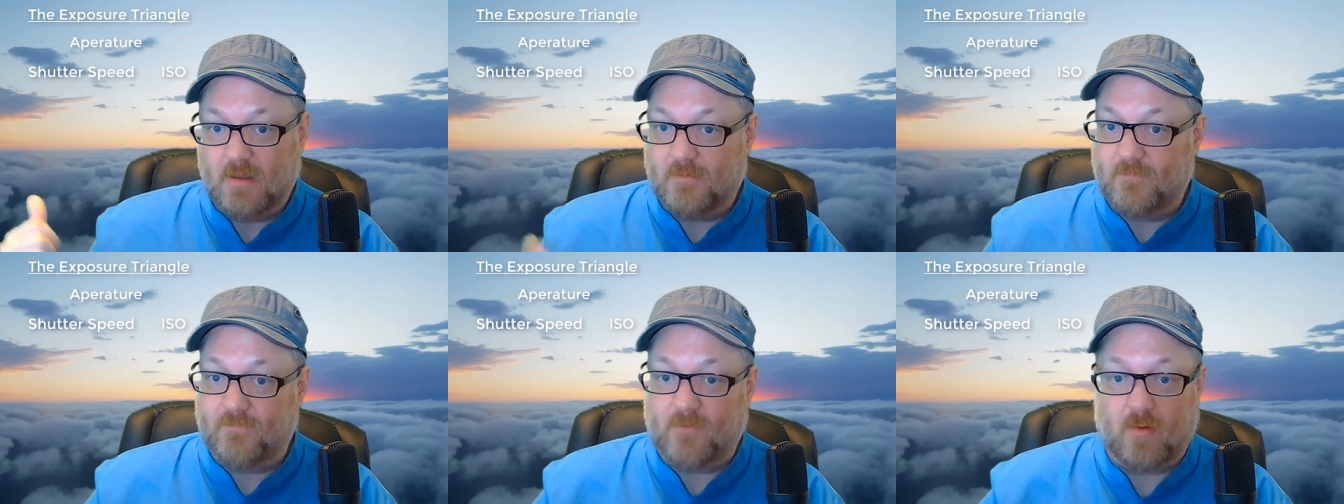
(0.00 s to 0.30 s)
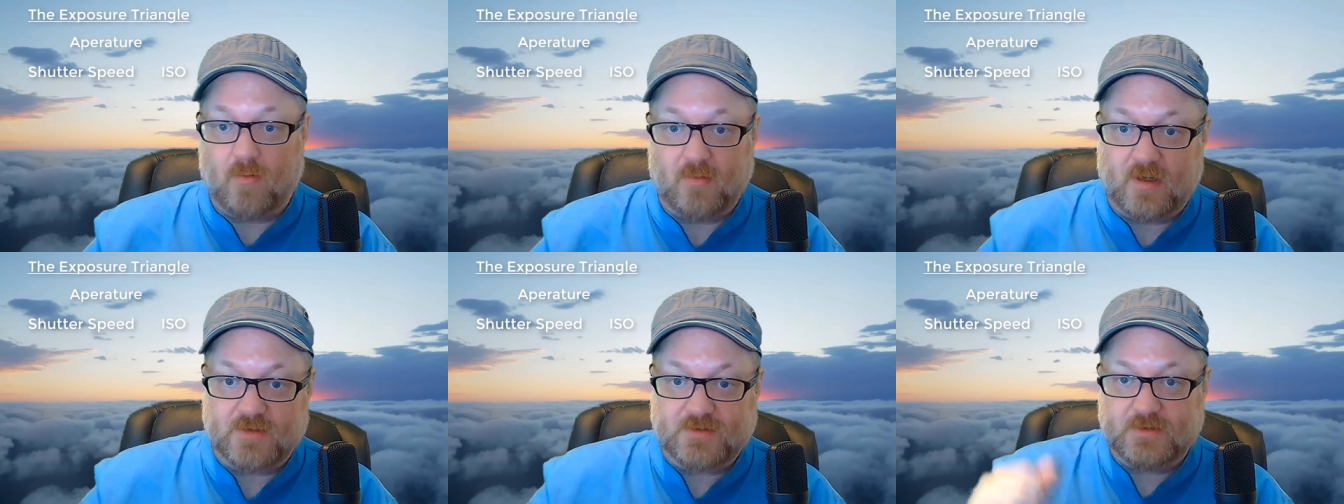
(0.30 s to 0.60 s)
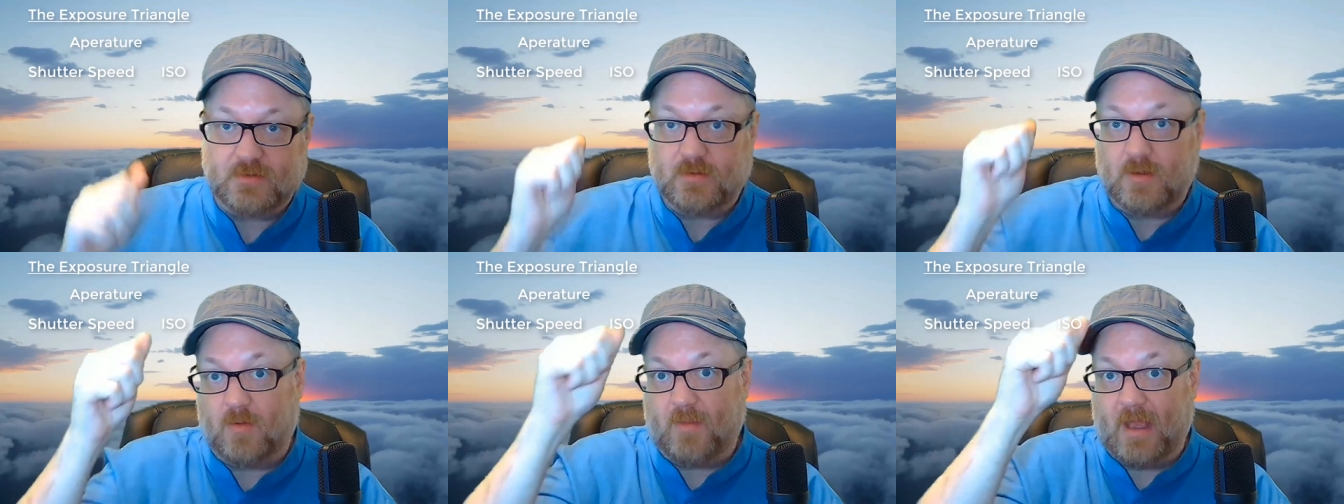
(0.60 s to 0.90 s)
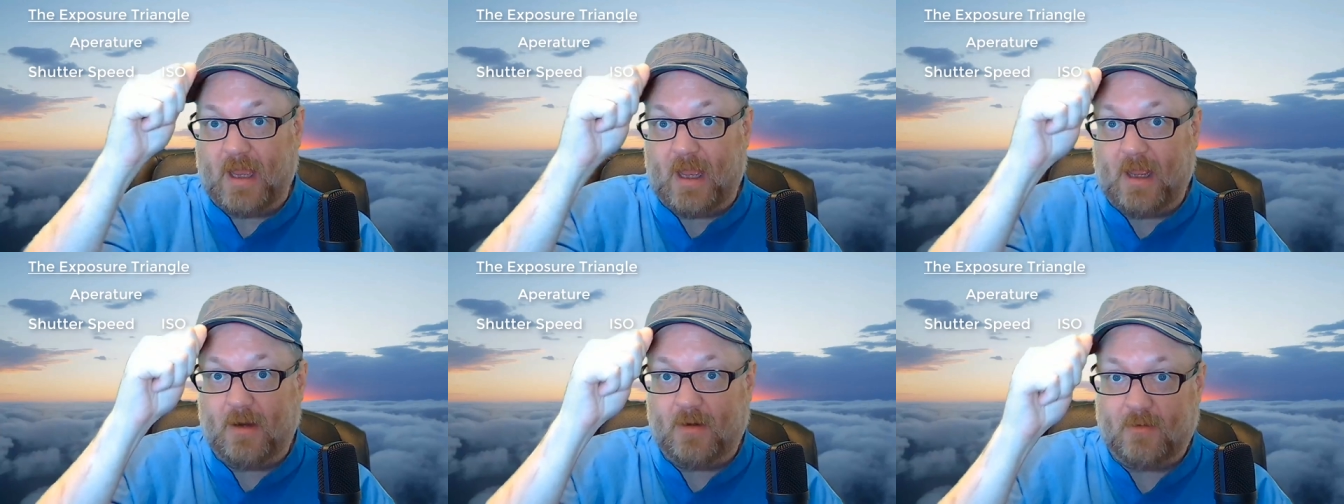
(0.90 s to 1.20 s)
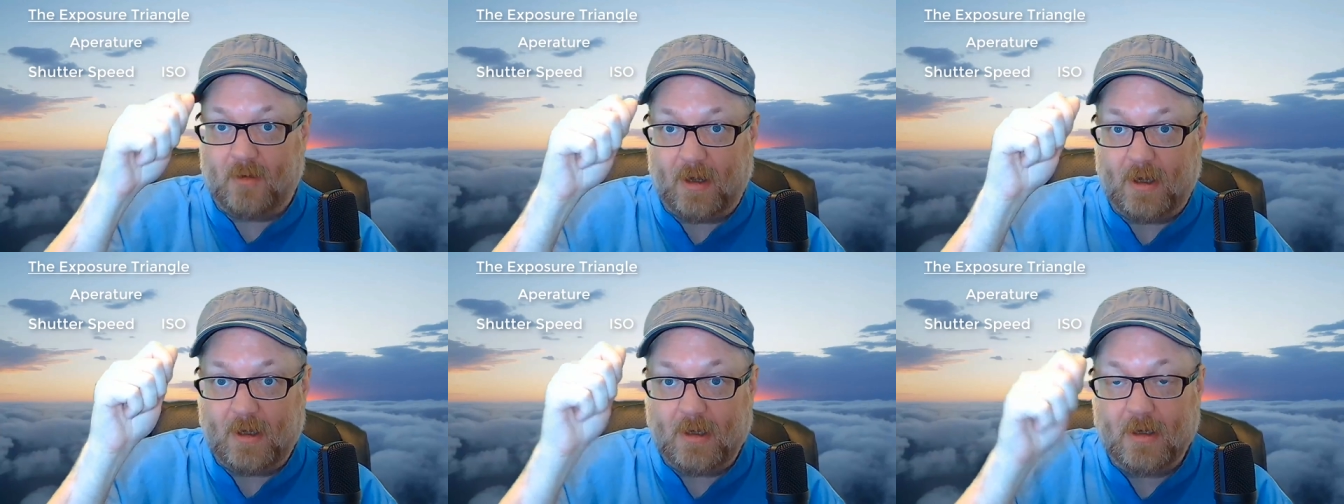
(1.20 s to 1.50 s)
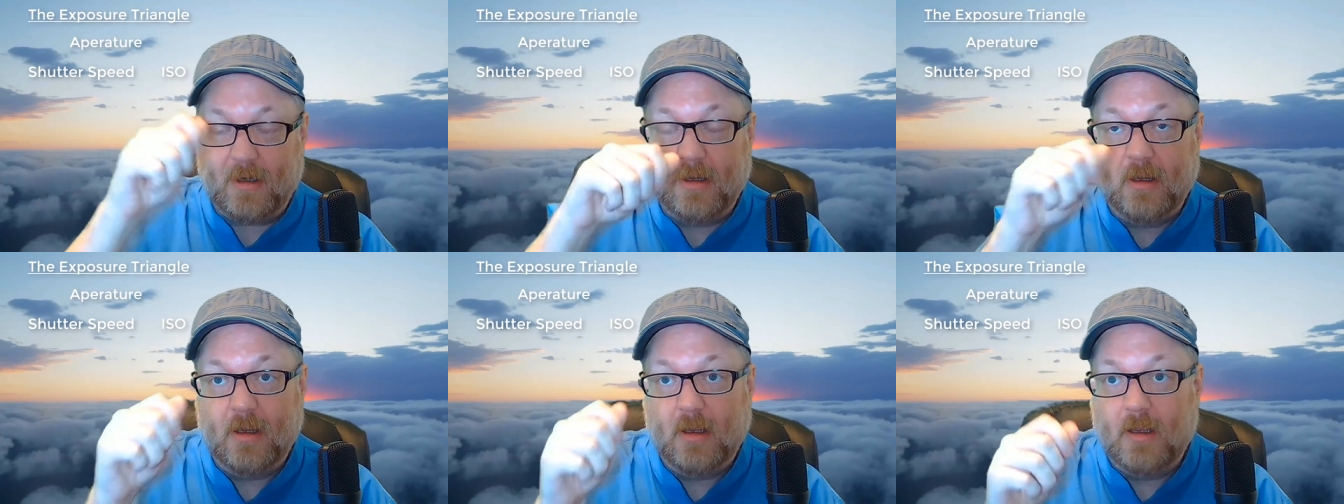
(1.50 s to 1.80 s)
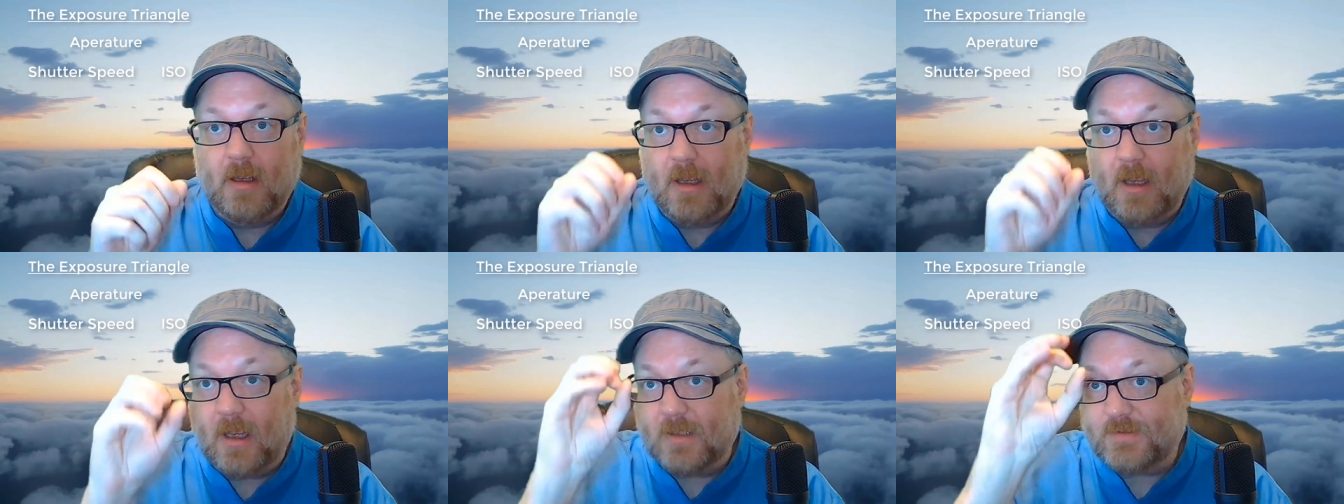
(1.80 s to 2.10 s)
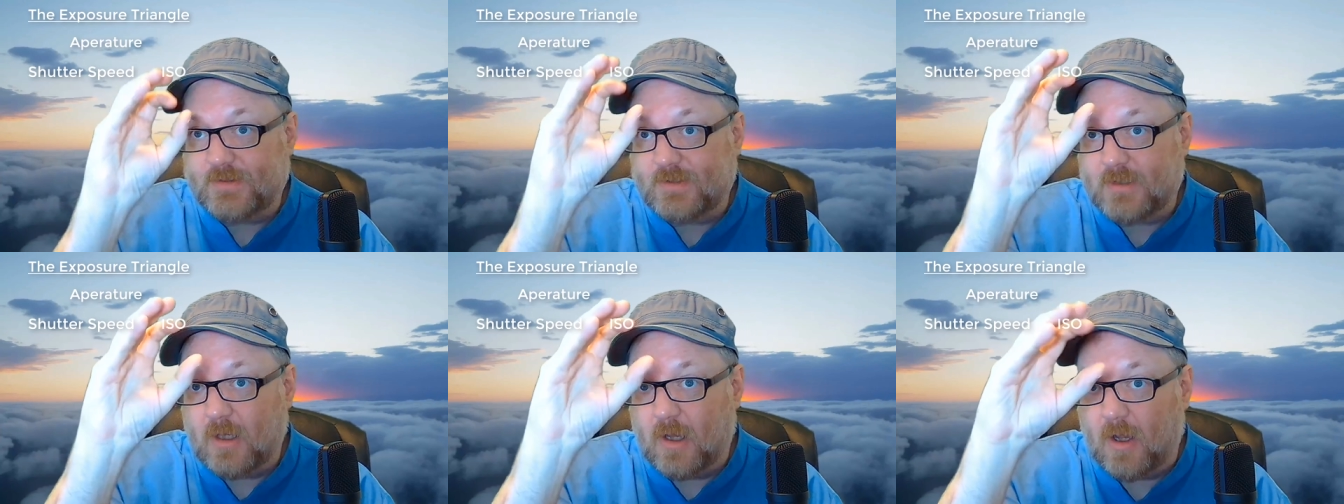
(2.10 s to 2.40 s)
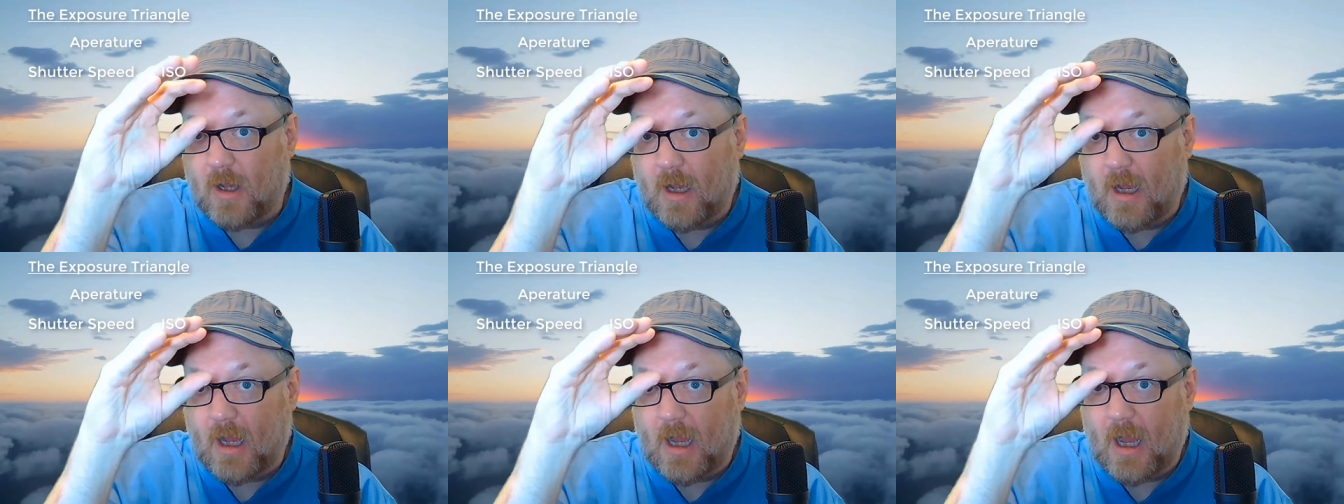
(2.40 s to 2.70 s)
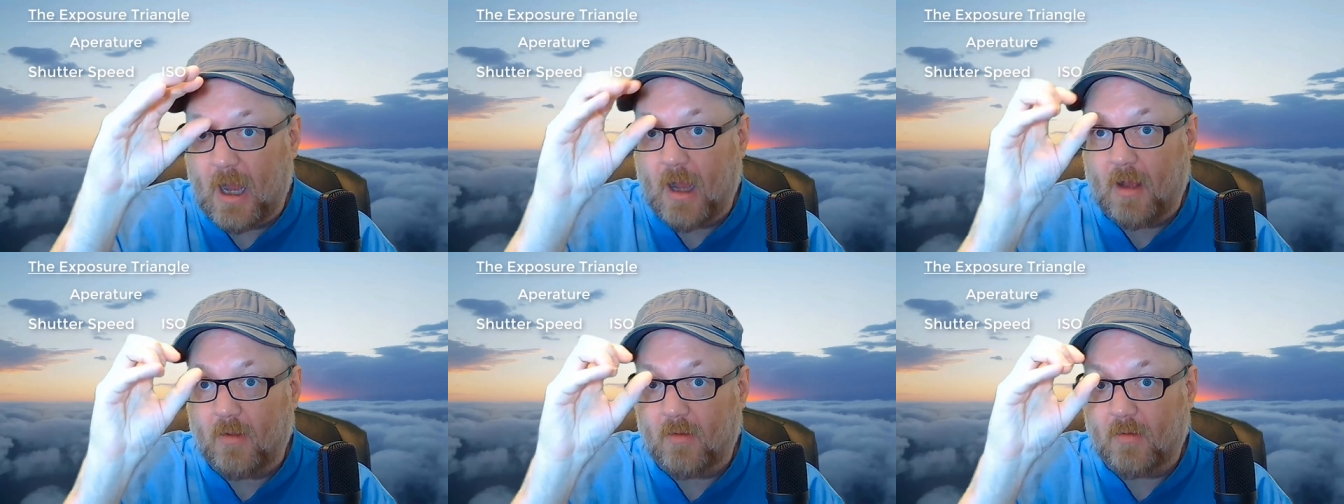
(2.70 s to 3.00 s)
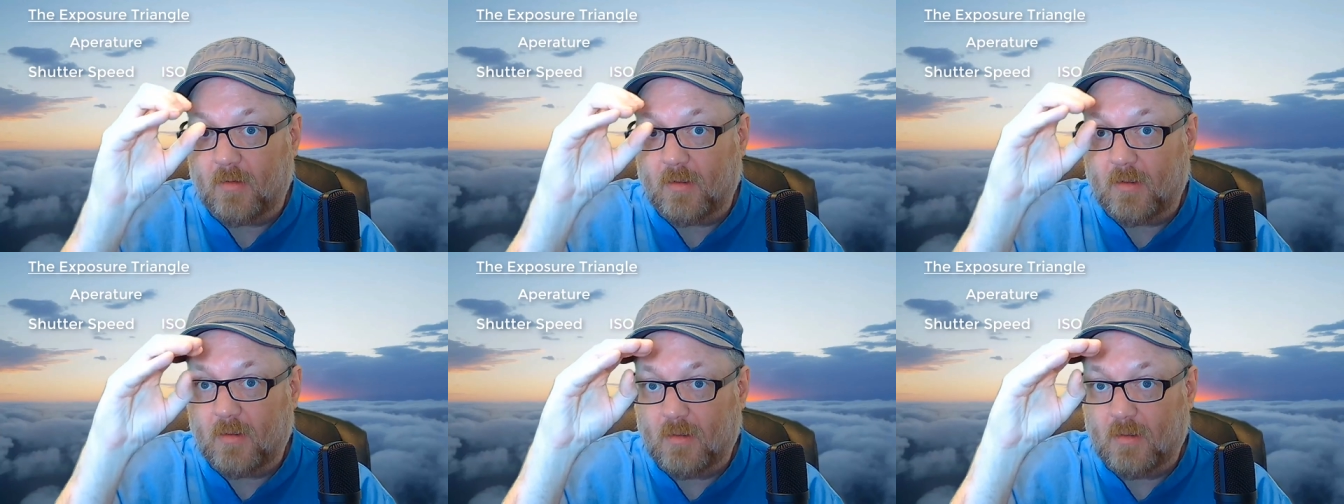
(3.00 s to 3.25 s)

The phone doesn't know that, right? And so I'll